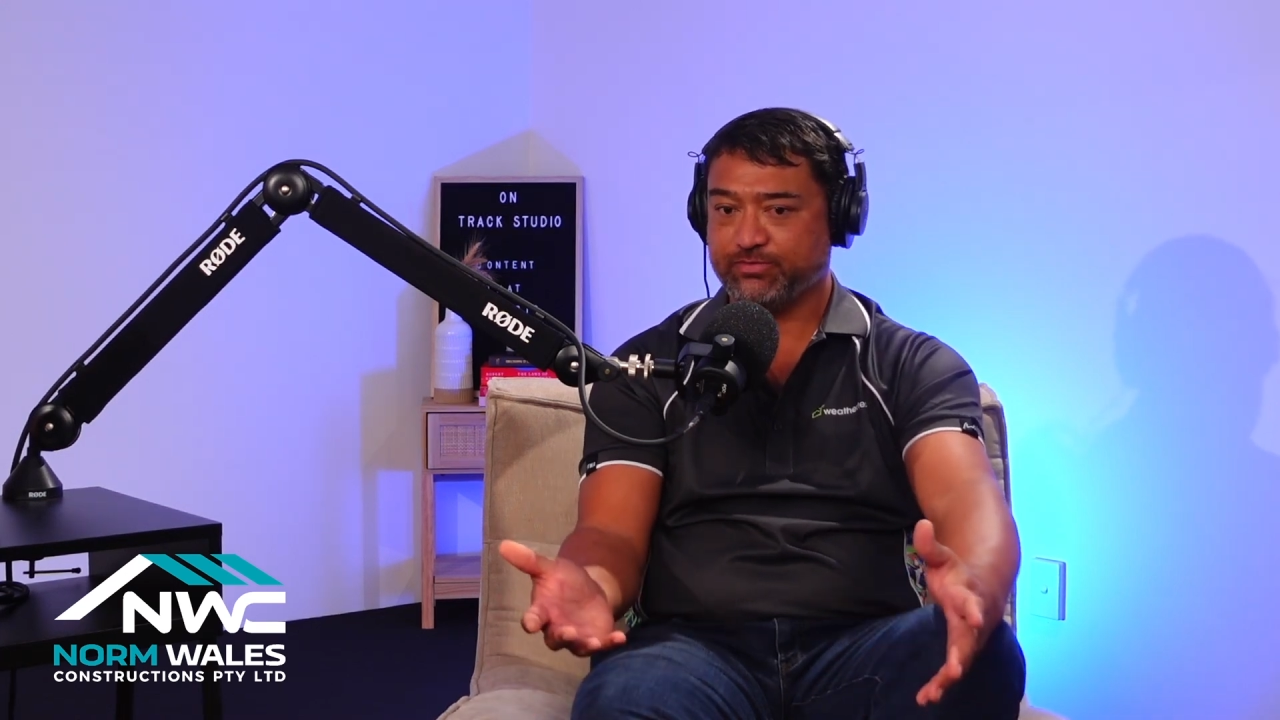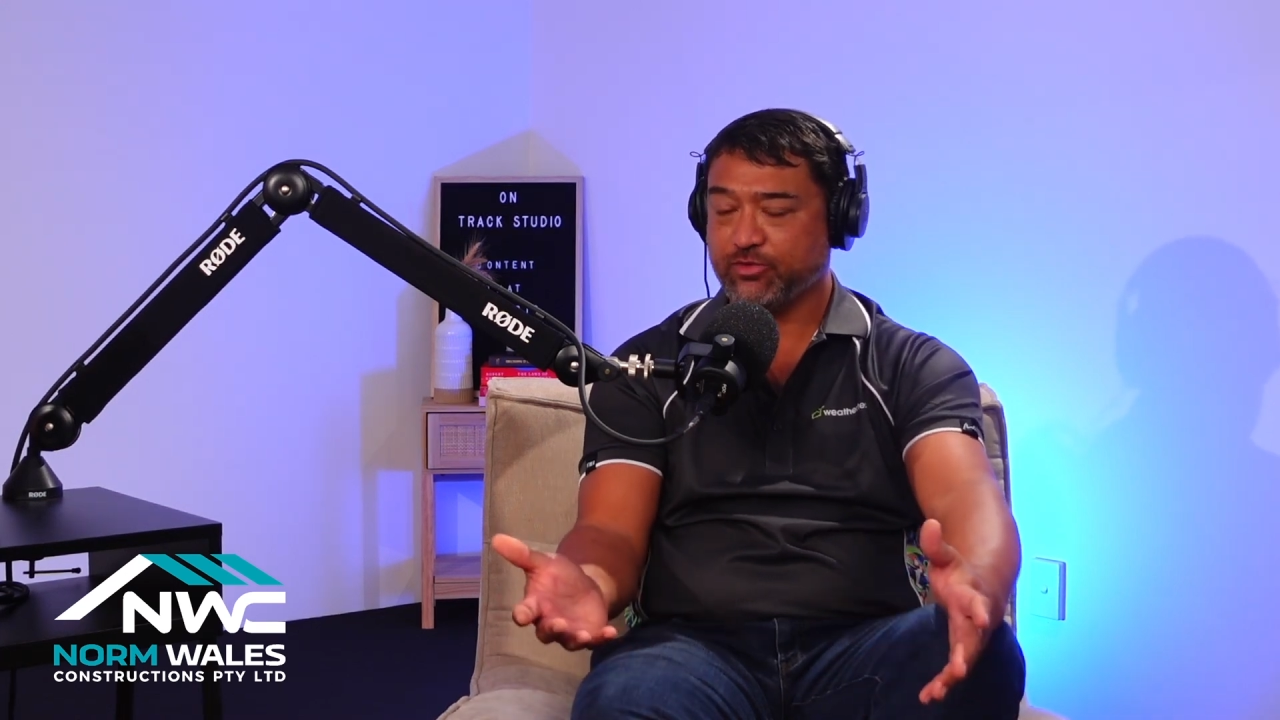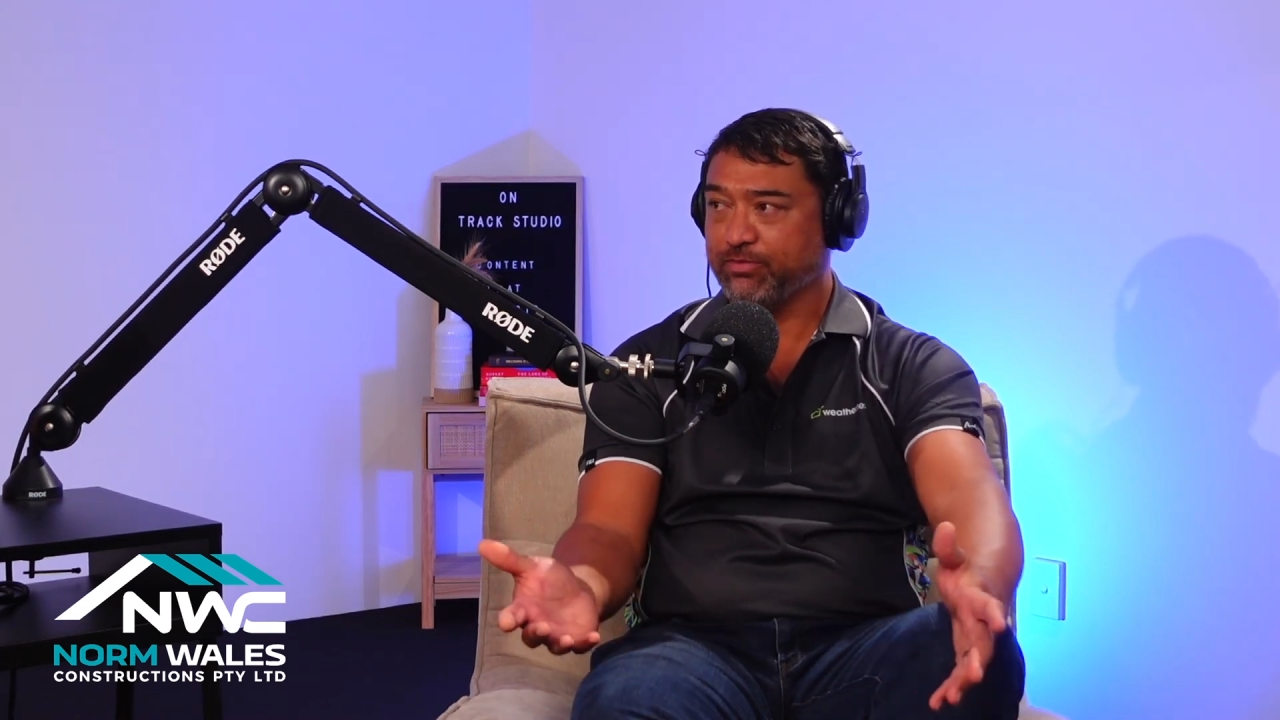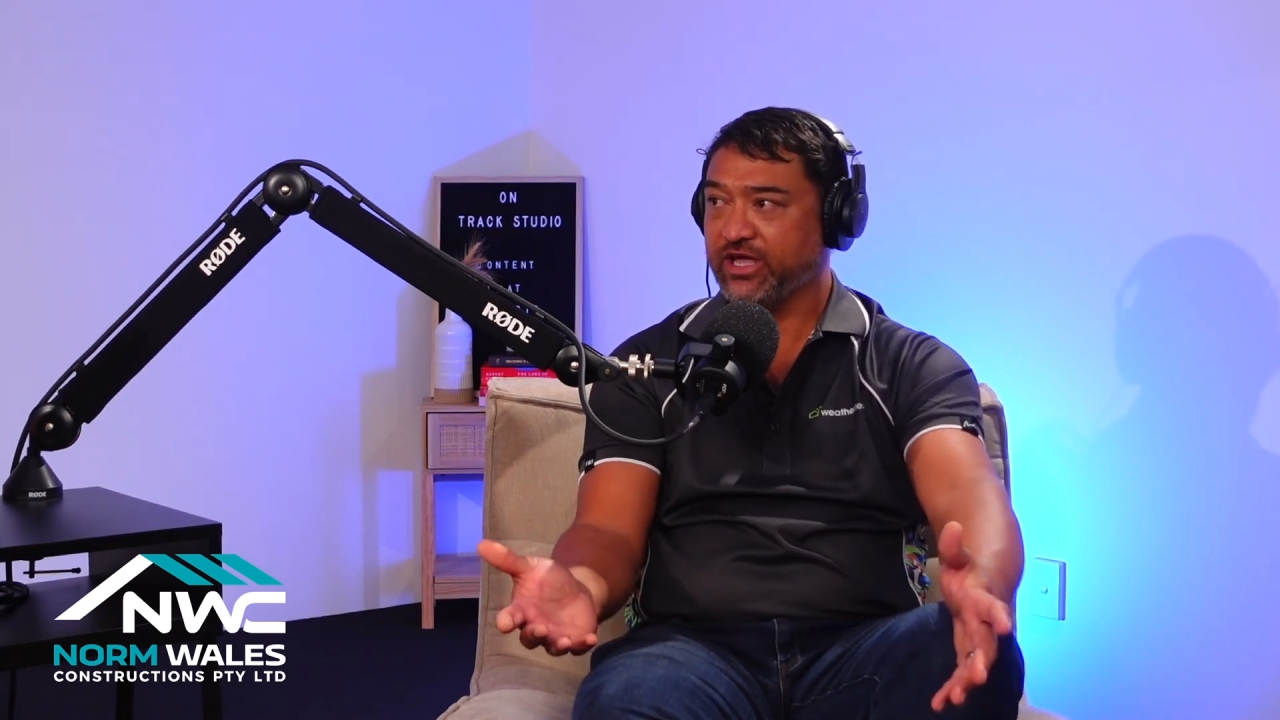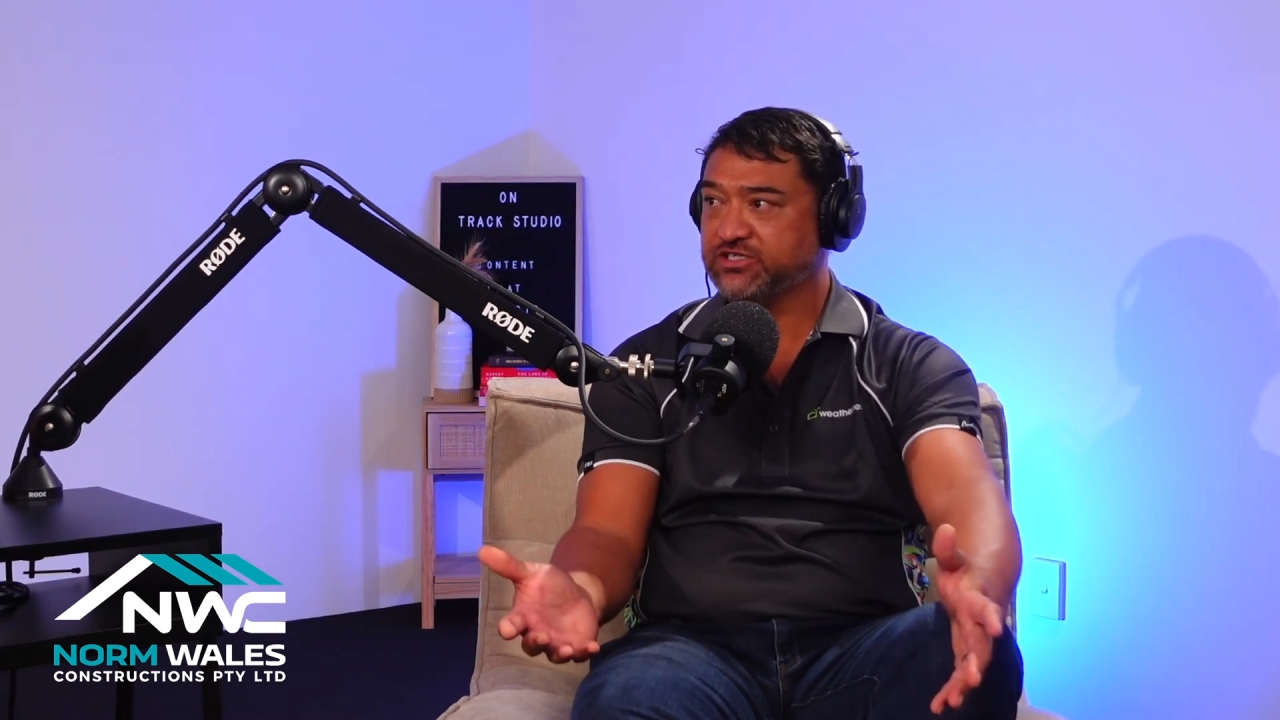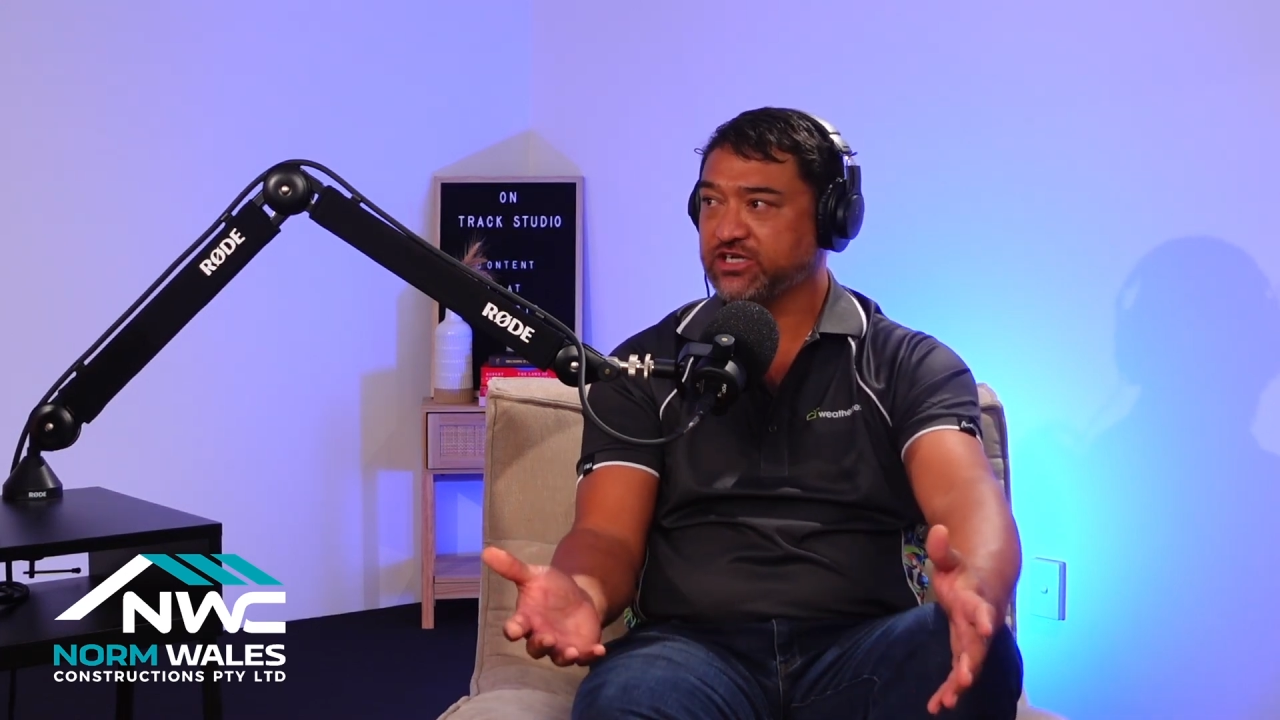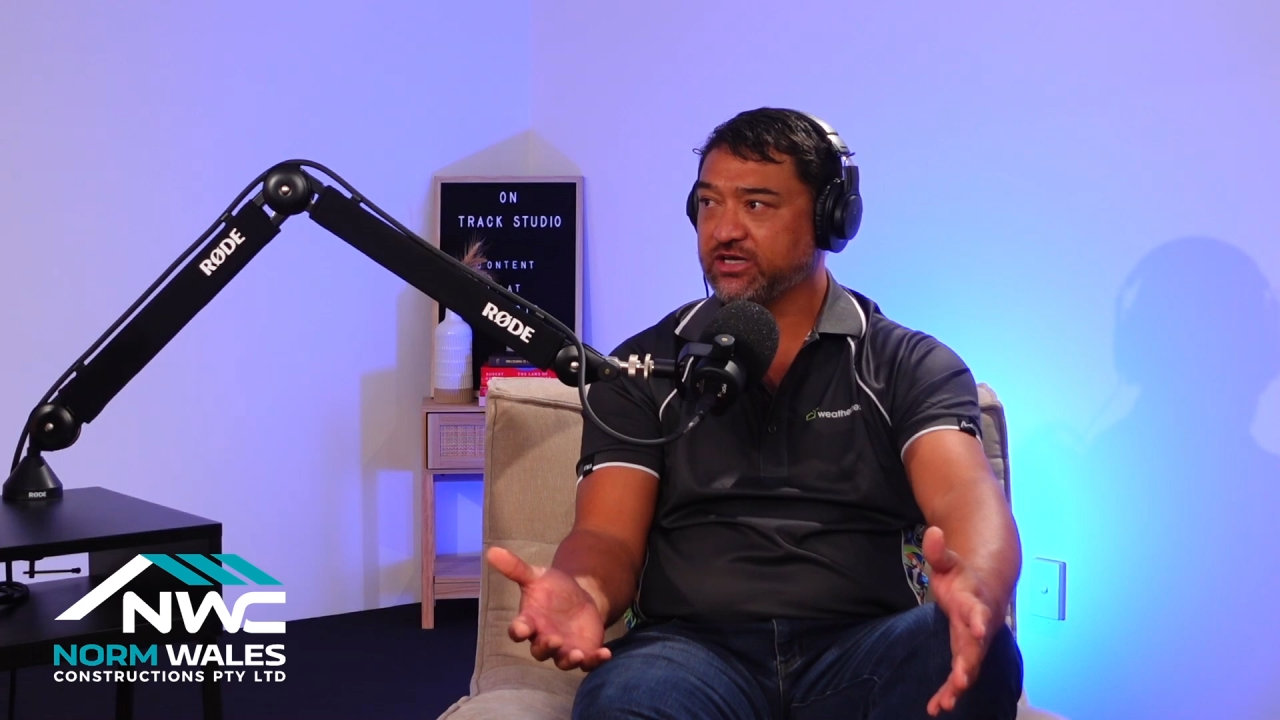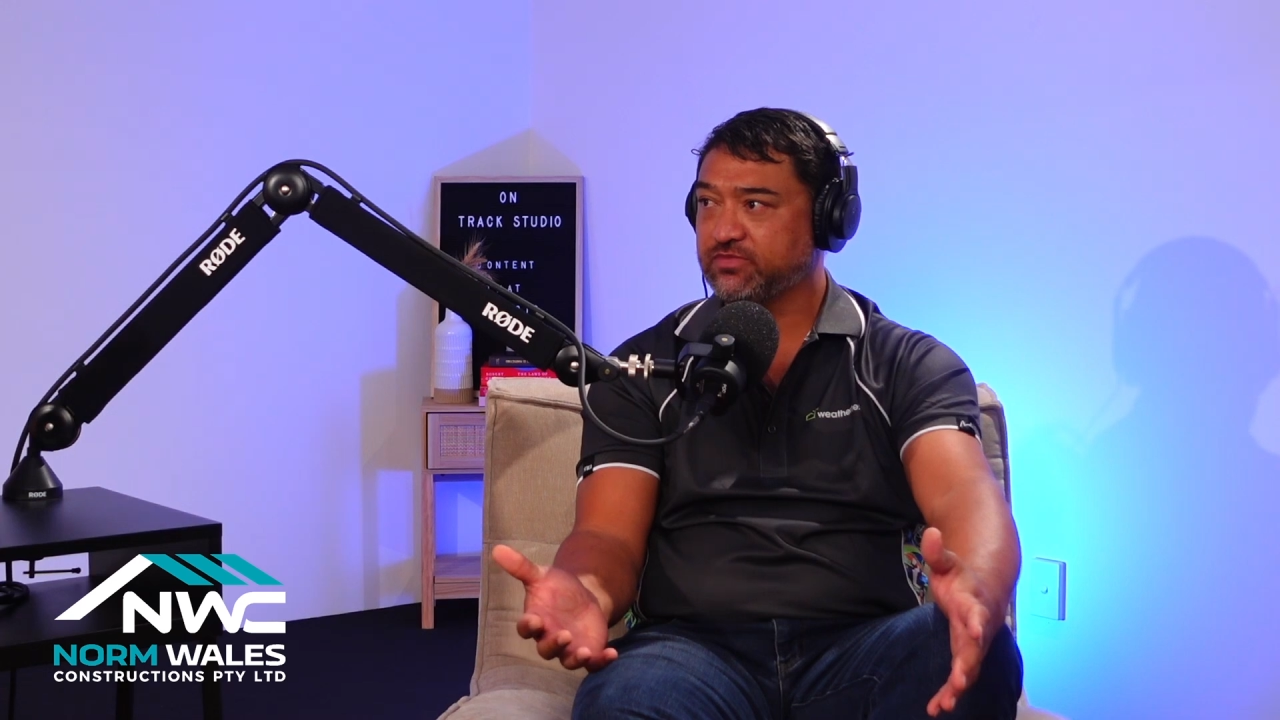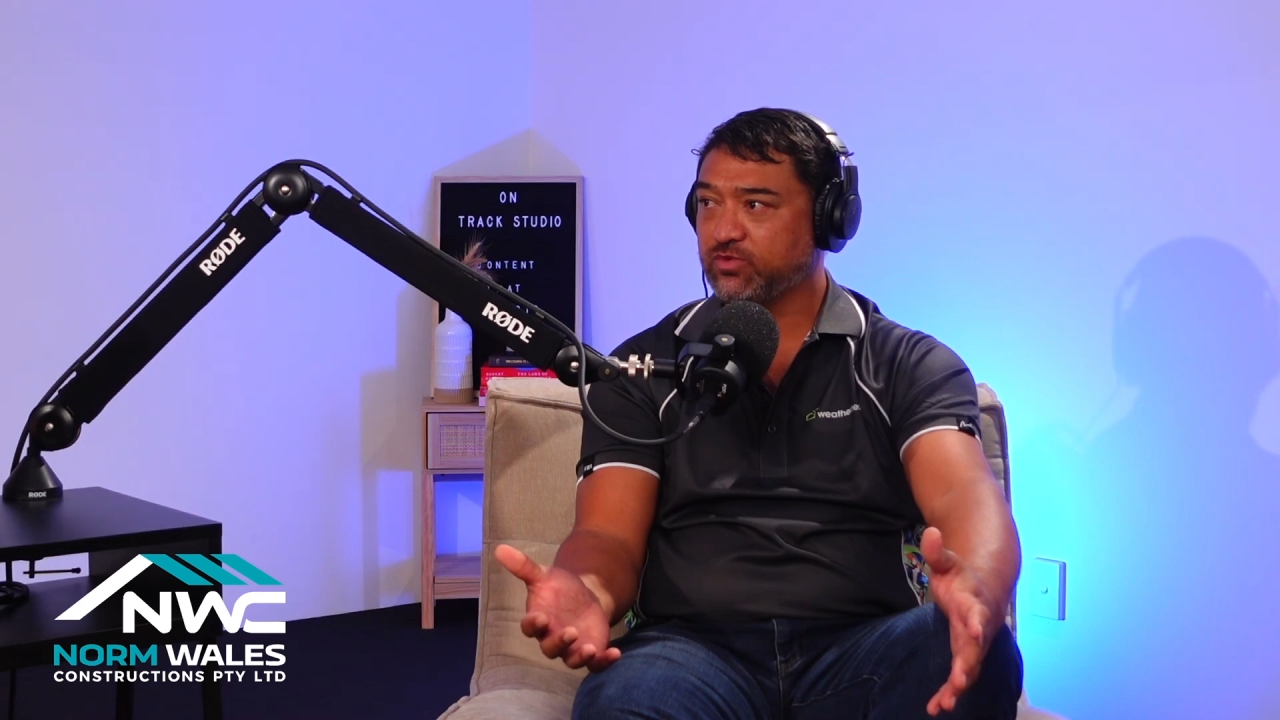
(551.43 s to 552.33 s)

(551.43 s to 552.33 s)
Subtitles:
gone pear-shaped,